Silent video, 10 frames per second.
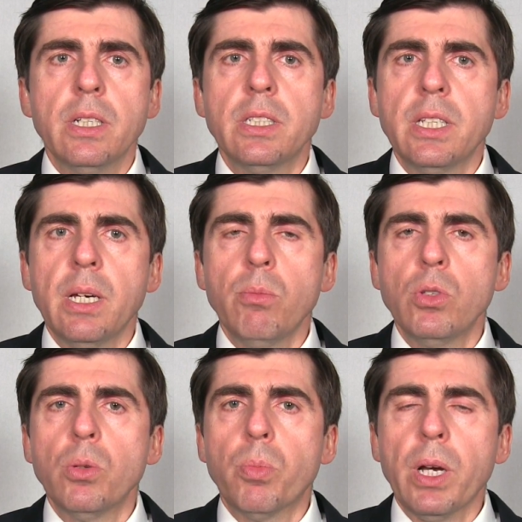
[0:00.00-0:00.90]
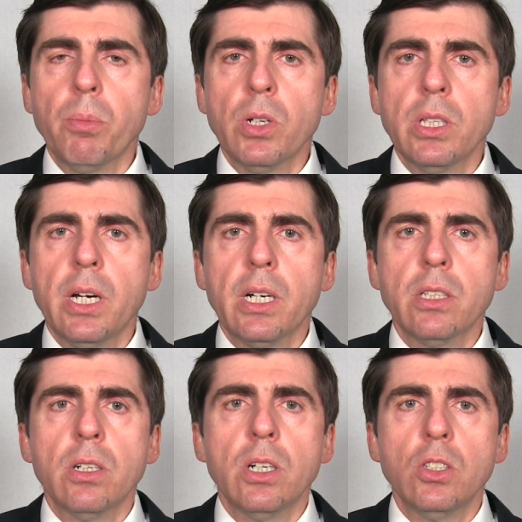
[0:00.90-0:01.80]
exam with your primary
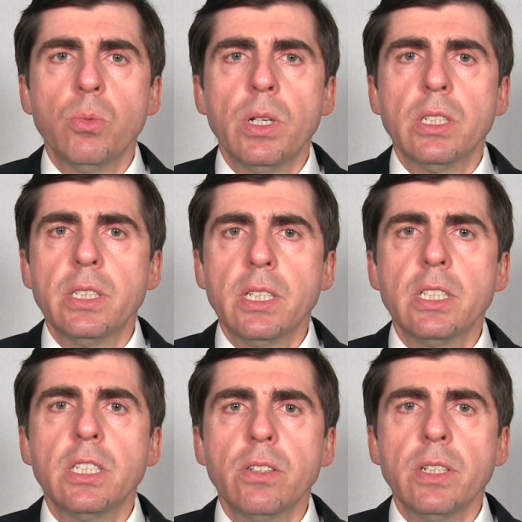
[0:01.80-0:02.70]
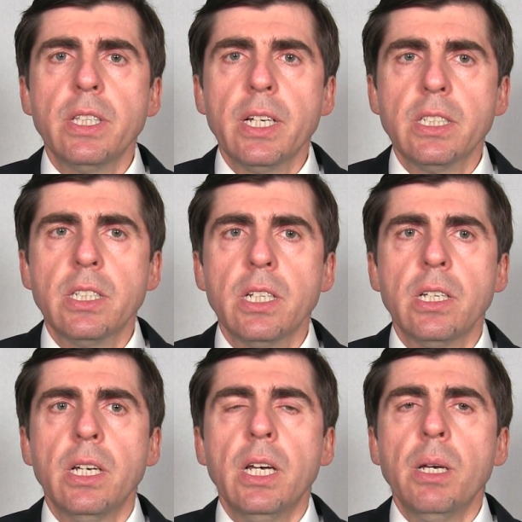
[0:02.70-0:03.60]
doctor as well as necessary testing
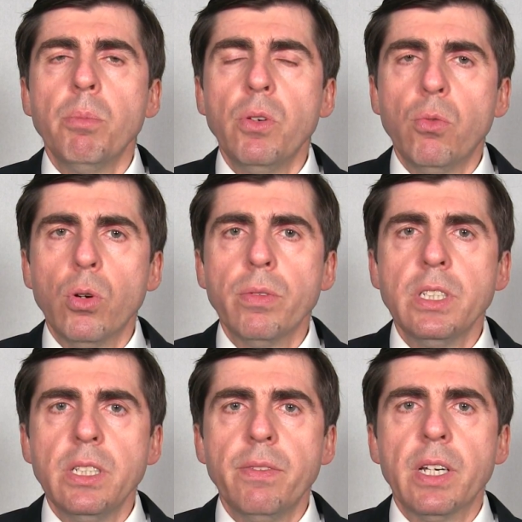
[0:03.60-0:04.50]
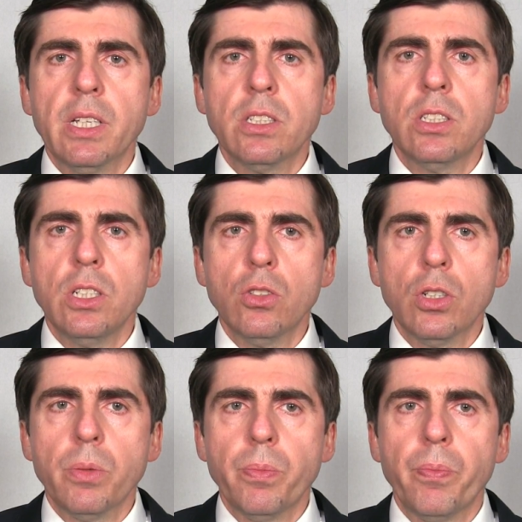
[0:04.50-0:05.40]
before receiving anesthesia.